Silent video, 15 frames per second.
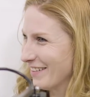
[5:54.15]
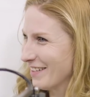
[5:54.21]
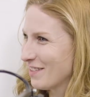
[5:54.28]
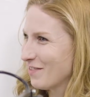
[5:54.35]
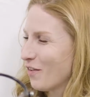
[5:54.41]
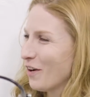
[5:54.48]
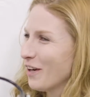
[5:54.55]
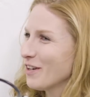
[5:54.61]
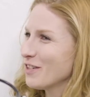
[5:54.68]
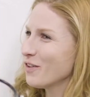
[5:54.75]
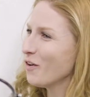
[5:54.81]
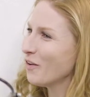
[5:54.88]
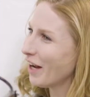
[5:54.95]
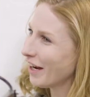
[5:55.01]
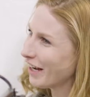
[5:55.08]
he was 4 years
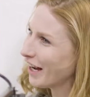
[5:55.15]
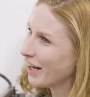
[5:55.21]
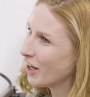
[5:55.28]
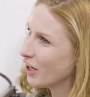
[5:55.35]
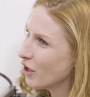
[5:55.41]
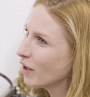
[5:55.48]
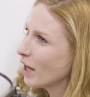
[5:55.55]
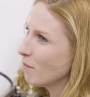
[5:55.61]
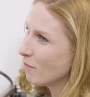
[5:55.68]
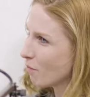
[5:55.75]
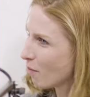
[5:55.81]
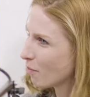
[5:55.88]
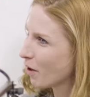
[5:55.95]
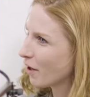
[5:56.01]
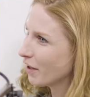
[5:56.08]
old, I kind of knew, came
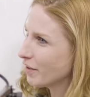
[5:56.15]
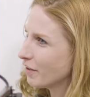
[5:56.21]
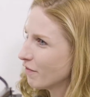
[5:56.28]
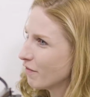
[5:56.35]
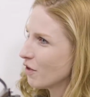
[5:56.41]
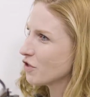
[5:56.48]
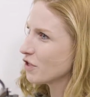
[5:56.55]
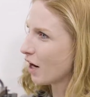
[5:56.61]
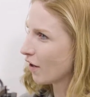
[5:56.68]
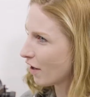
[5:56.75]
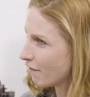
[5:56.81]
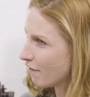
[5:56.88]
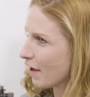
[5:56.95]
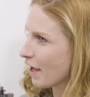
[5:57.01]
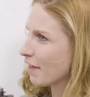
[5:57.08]
from a product of, there's not a
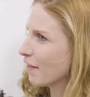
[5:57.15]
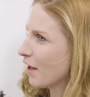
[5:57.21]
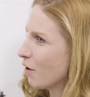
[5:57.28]
lot of faith.